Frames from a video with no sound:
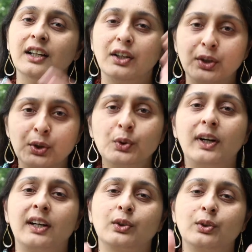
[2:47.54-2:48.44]
you
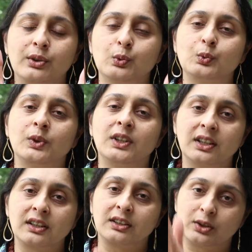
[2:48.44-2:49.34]
are going to
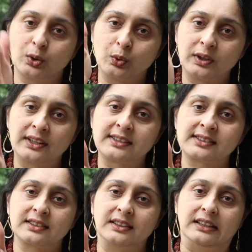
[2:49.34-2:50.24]
work
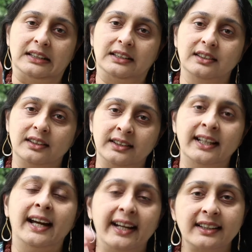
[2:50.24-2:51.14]
towards
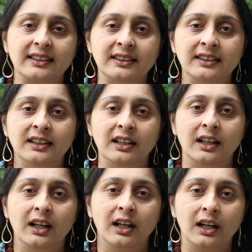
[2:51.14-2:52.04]
that
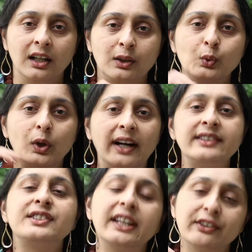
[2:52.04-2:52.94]
to
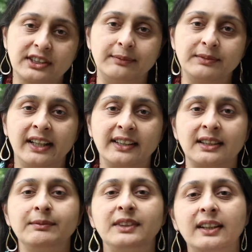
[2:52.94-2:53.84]
achieve something
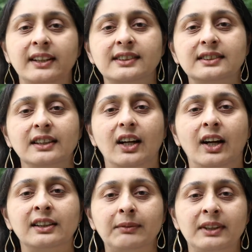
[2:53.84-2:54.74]
that is
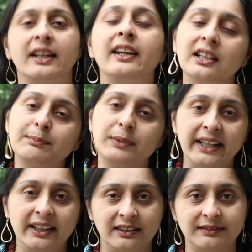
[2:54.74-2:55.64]
on a material
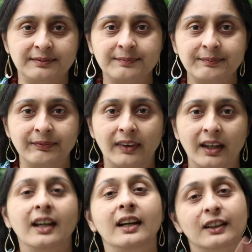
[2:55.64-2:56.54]
plane,
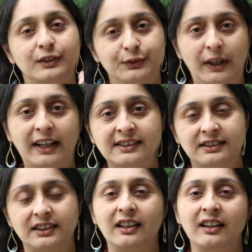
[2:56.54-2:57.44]

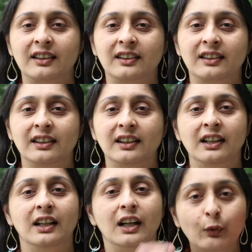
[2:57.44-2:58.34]
faster,
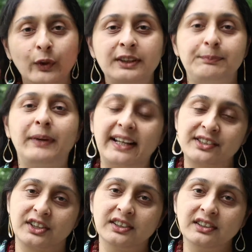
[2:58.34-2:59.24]
with
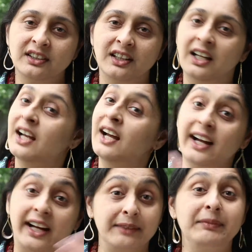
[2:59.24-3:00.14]
passion,
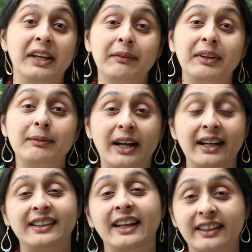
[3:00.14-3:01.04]
and maybe by
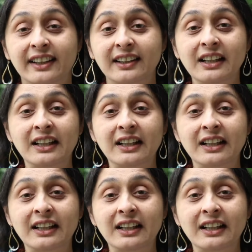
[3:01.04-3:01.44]
taking